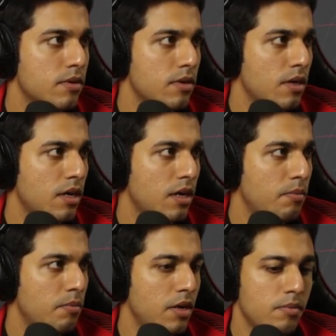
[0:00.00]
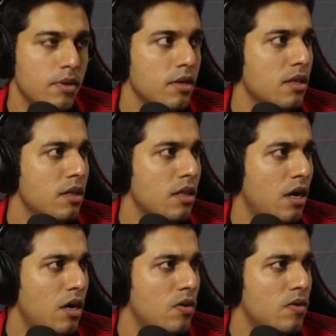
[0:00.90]
Yeah, maybe
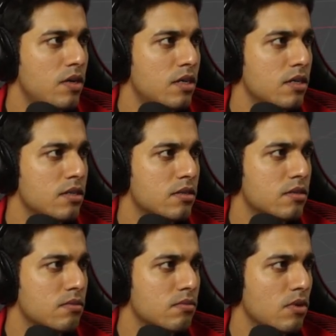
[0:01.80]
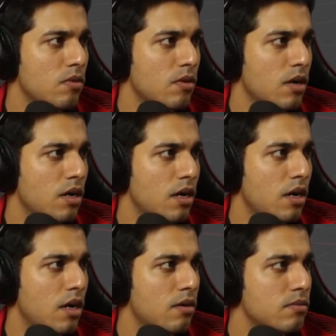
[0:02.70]
now it is,
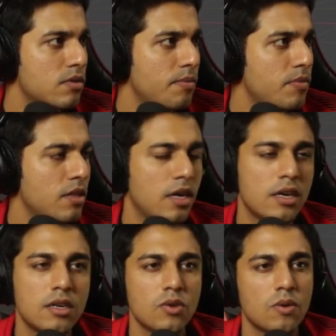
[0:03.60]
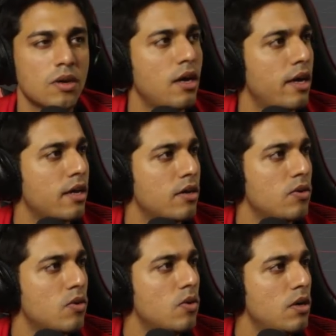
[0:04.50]
something that a guy can
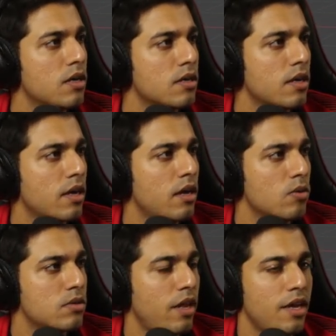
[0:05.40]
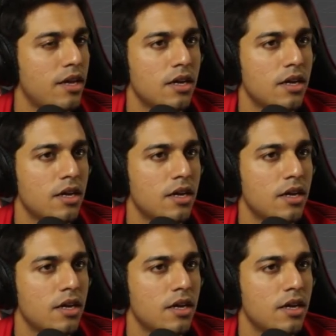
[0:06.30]
hold and looks like a